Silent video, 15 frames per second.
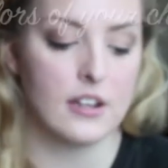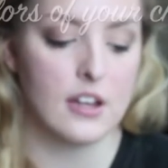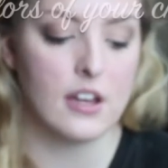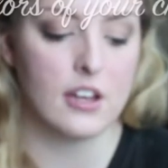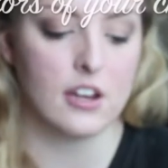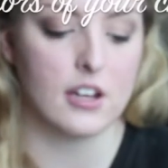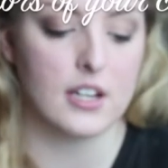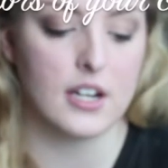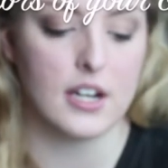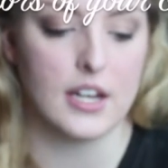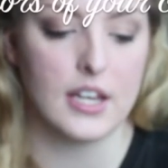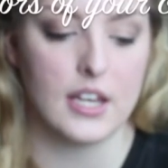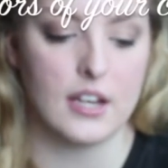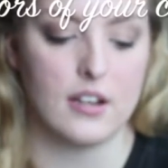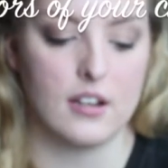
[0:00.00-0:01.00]
You're going to
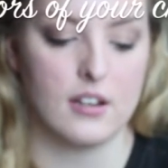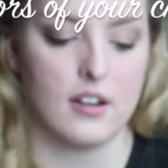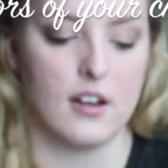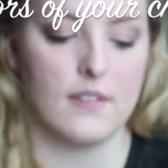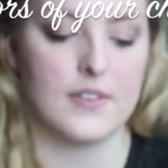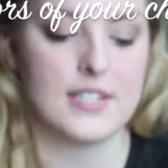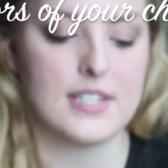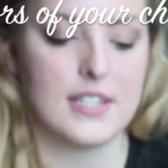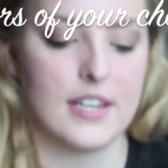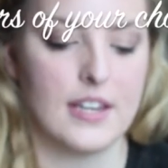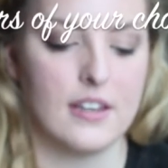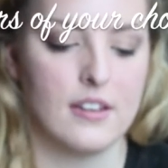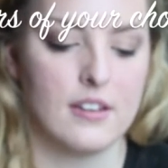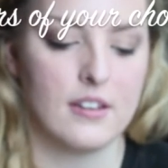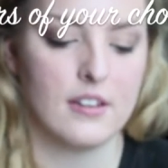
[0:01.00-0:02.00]
need,
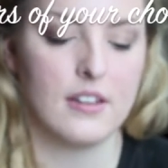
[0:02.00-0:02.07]
obviously,